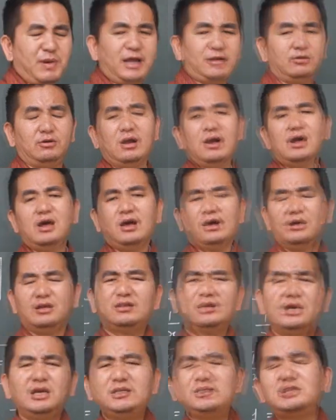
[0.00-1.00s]
method.
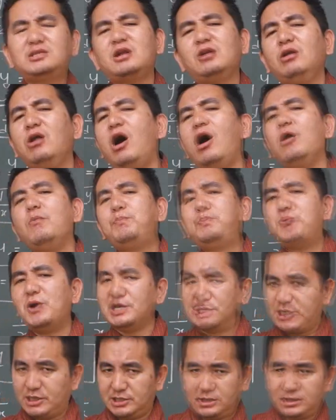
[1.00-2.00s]
It is a long
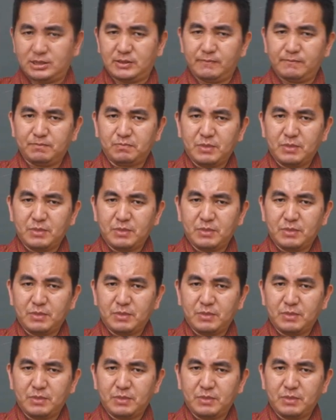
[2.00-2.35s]
process.